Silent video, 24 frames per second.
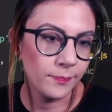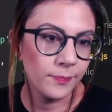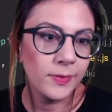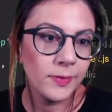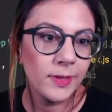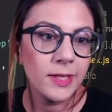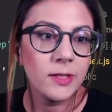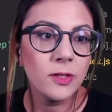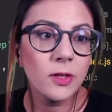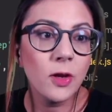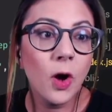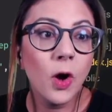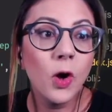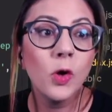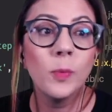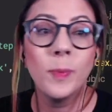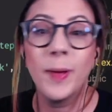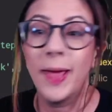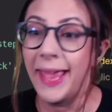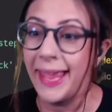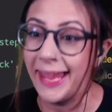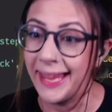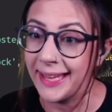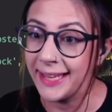this whole
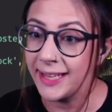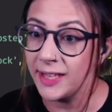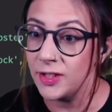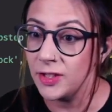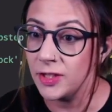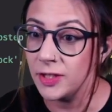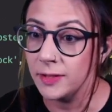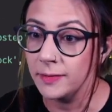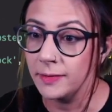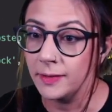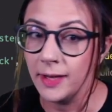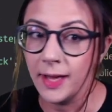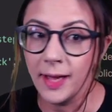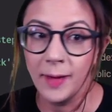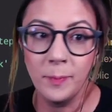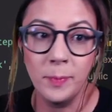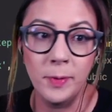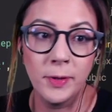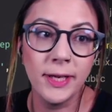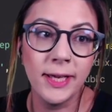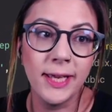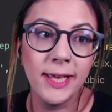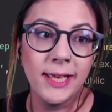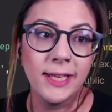page and
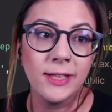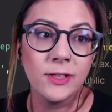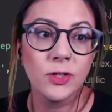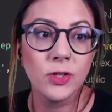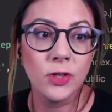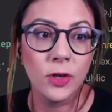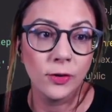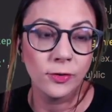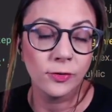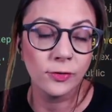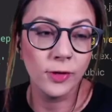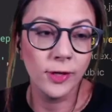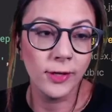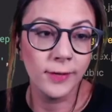put it in genre